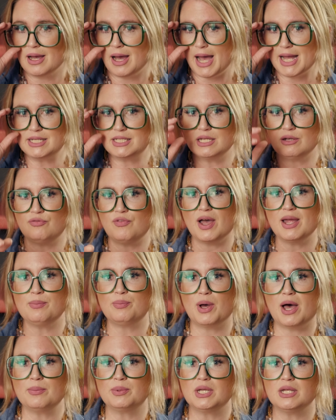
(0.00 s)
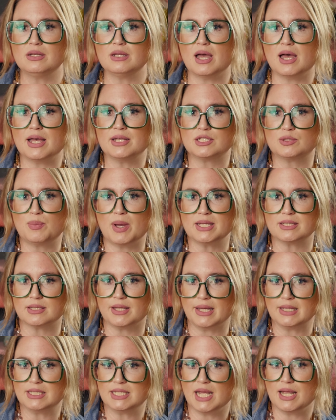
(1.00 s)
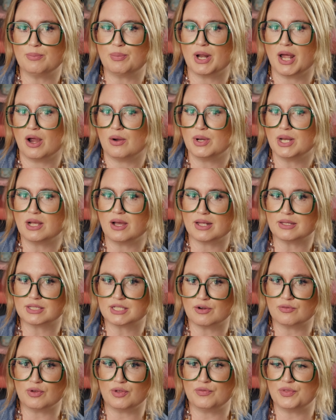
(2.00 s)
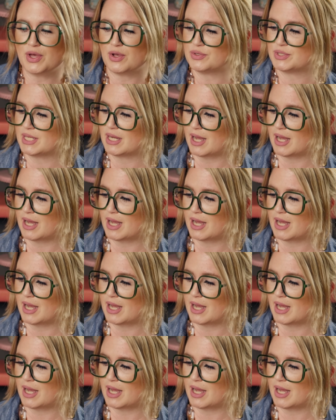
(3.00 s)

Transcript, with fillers: I did find pumpkin uh, spice latte, but I already got several of those.